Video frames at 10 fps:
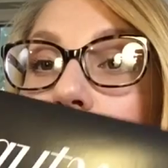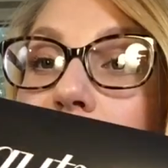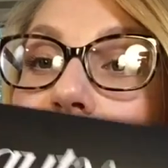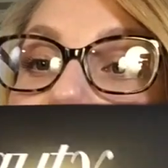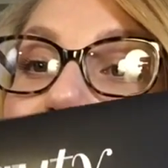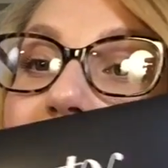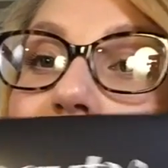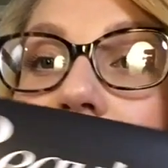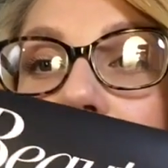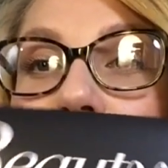beauty
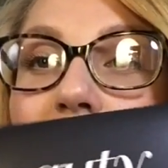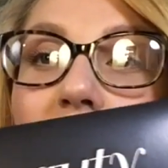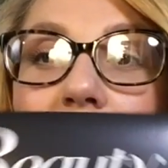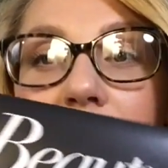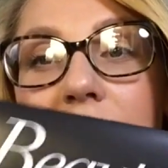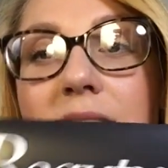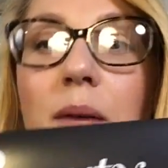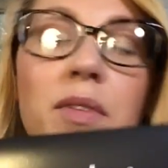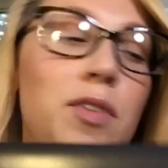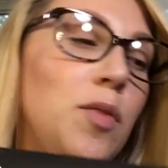delivery.
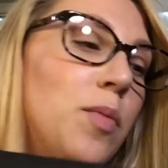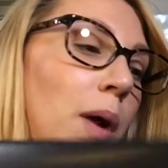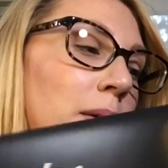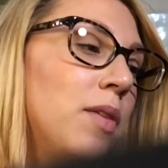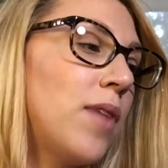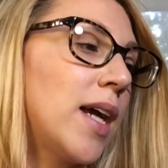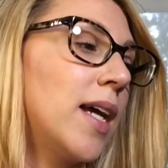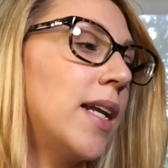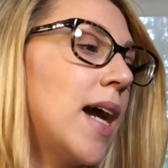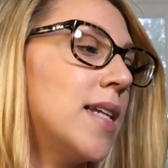Some of you will probably
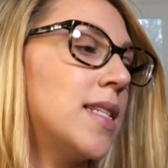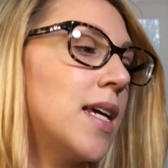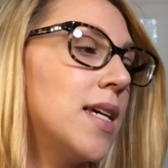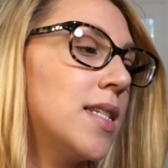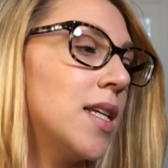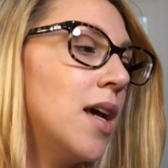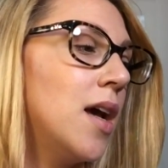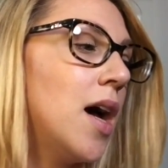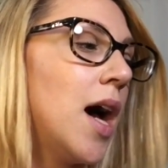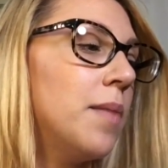recognize this.
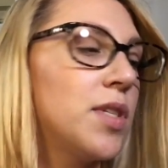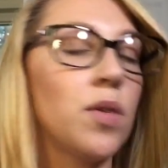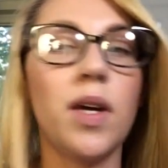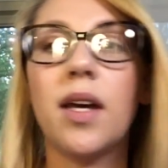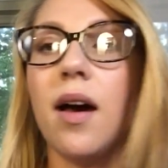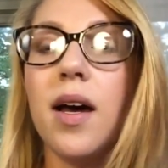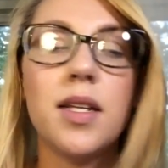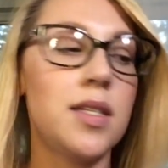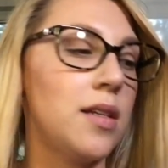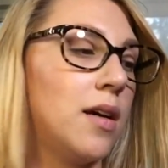So I
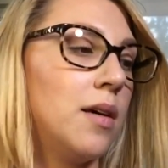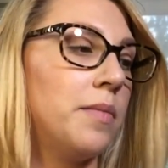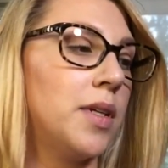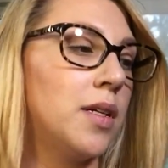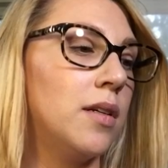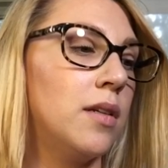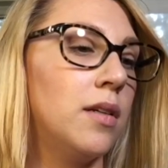got some